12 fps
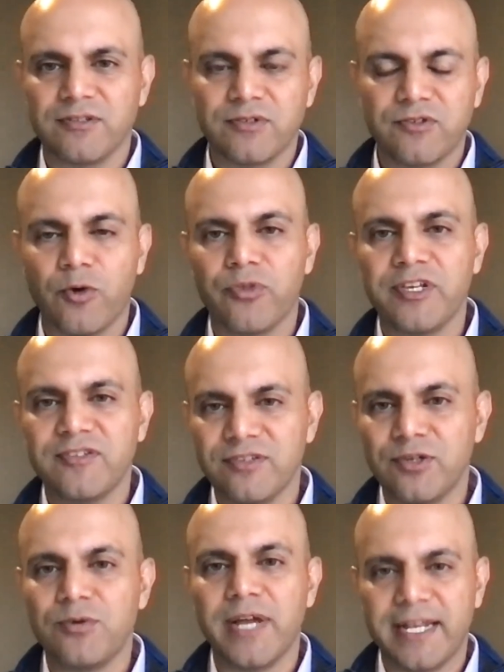And so these
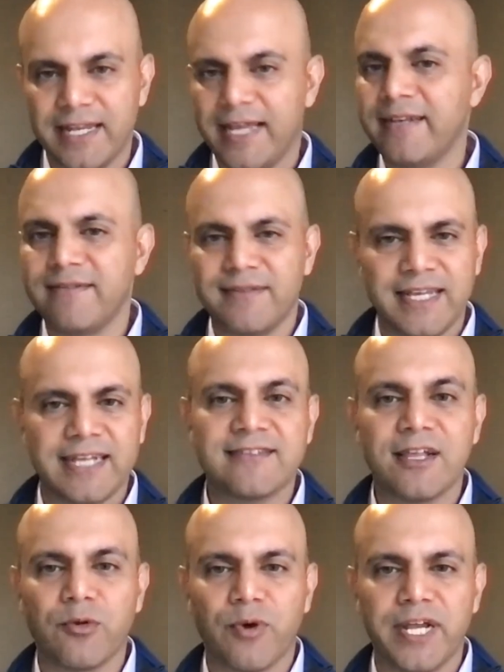new and the
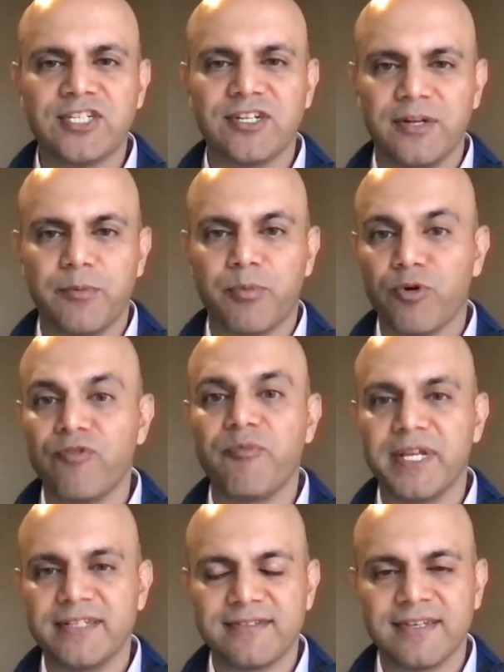acceleration and
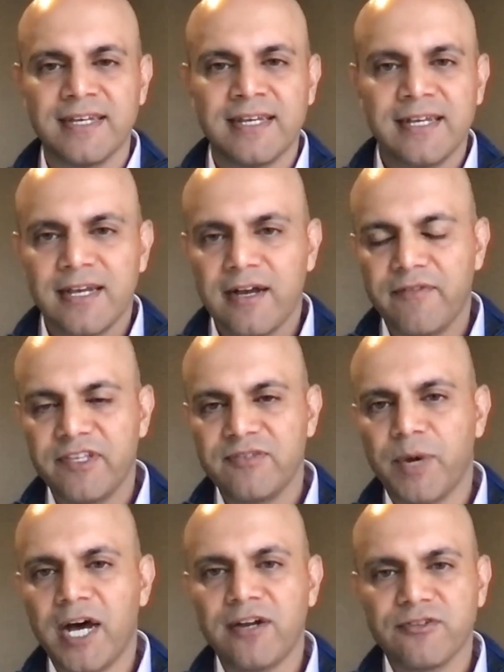improvements of
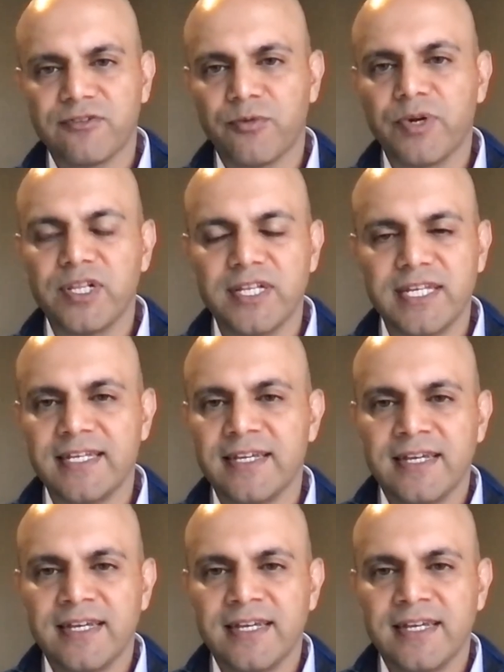these models are really